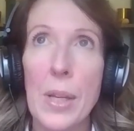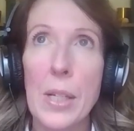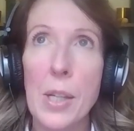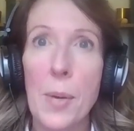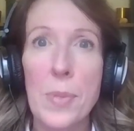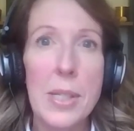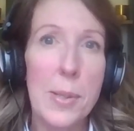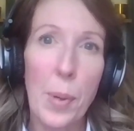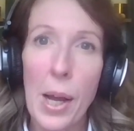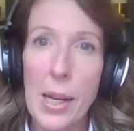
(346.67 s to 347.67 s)
in terms of
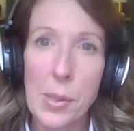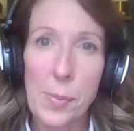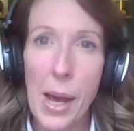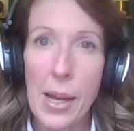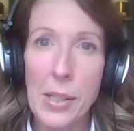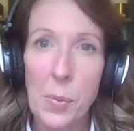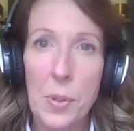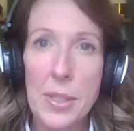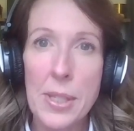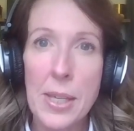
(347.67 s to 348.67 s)
supply and demand.
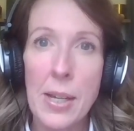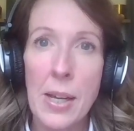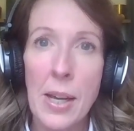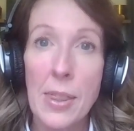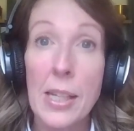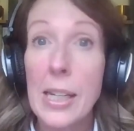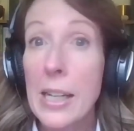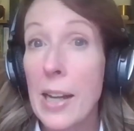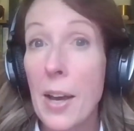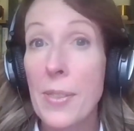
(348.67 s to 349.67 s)
What's the
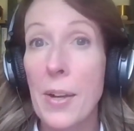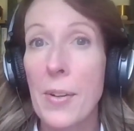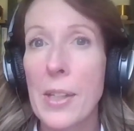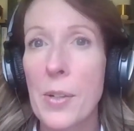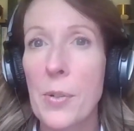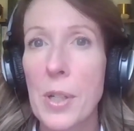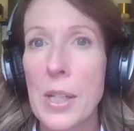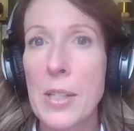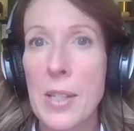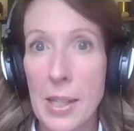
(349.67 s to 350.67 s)
need out there in the
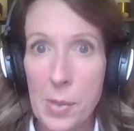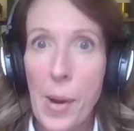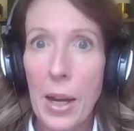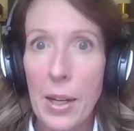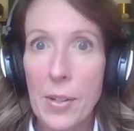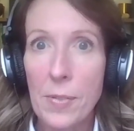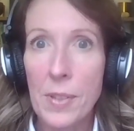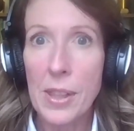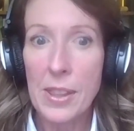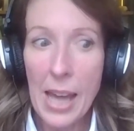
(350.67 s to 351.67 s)
audience, in the market
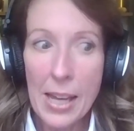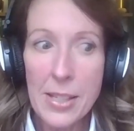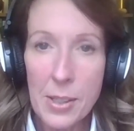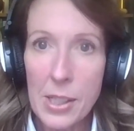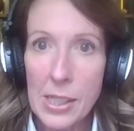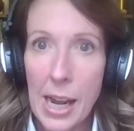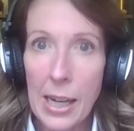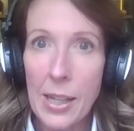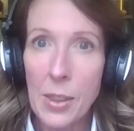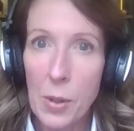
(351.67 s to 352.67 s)
for that sort of
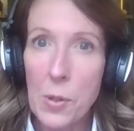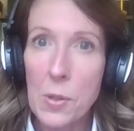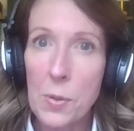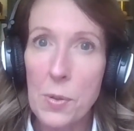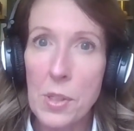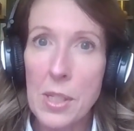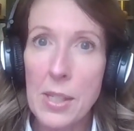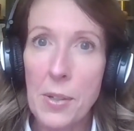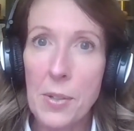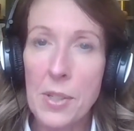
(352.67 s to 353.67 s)
talent, those sorts of
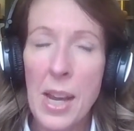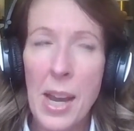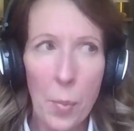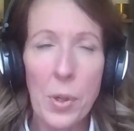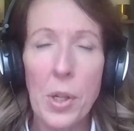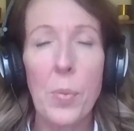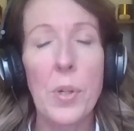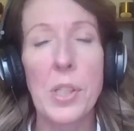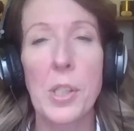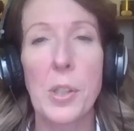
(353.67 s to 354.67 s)
skills? And what do you
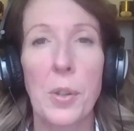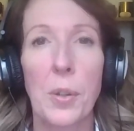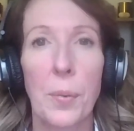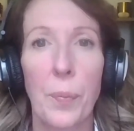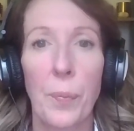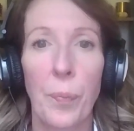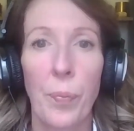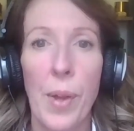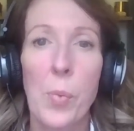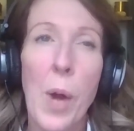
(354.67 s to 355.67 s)
want to do?
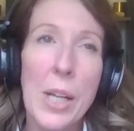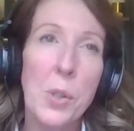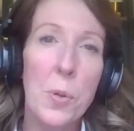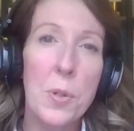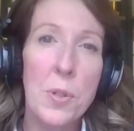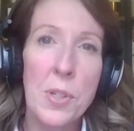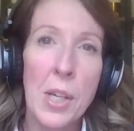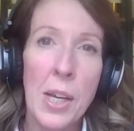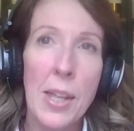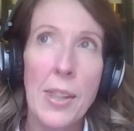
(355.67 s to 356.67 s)
And right towards
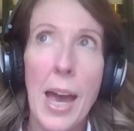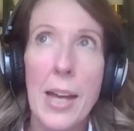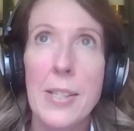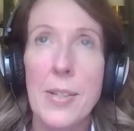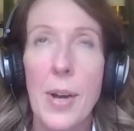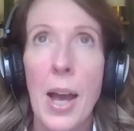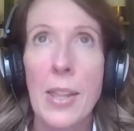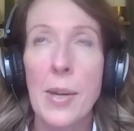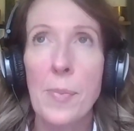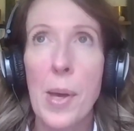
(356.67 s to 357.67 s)
that. So
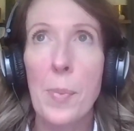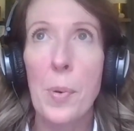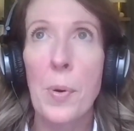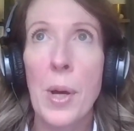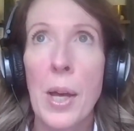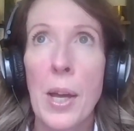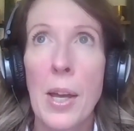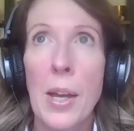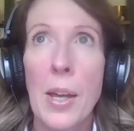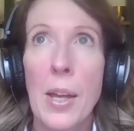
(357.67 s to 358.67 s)
I think people
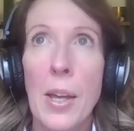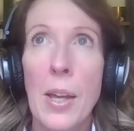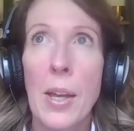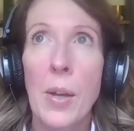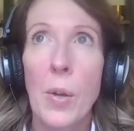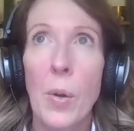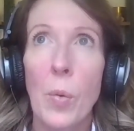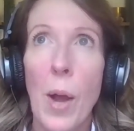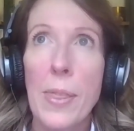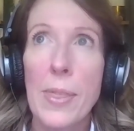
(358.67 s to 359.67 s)

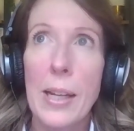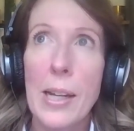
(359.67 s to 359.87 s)
write their